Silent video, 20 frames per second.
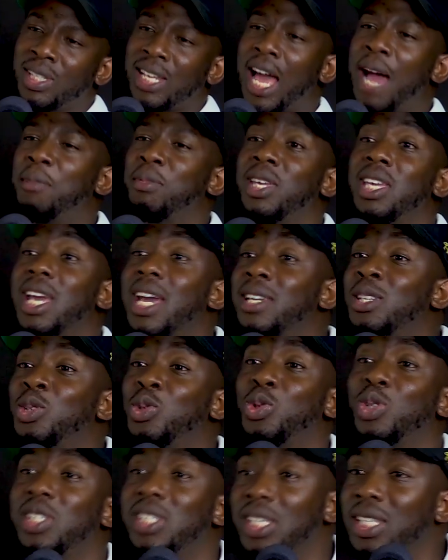Because I'm yet
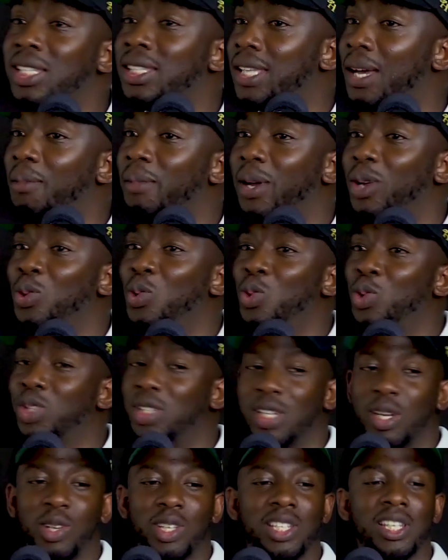to see somebody
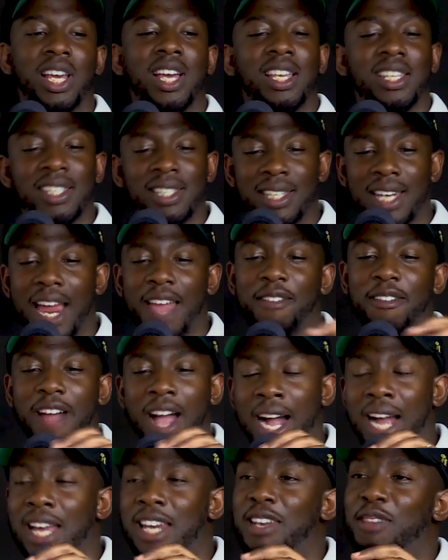who said,
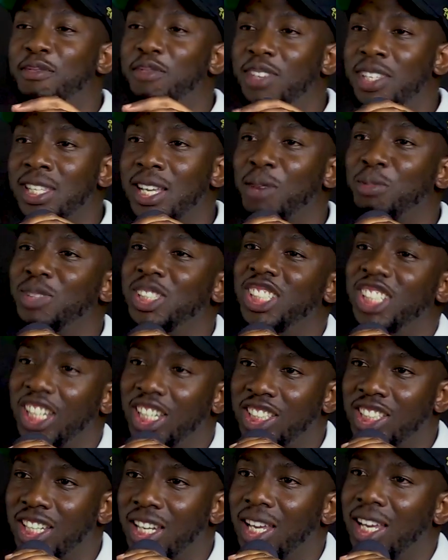Stripe, I can't be some
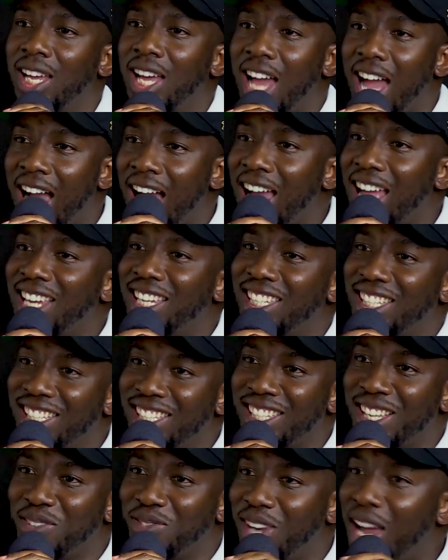judge. I can
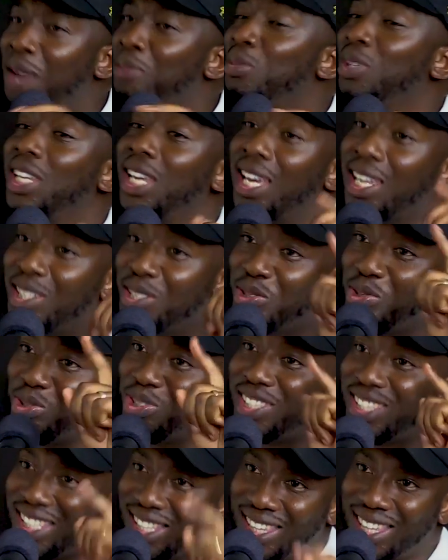do something. I'm yet
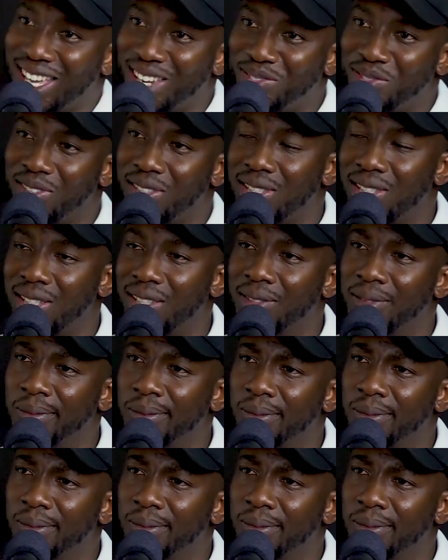to see that person.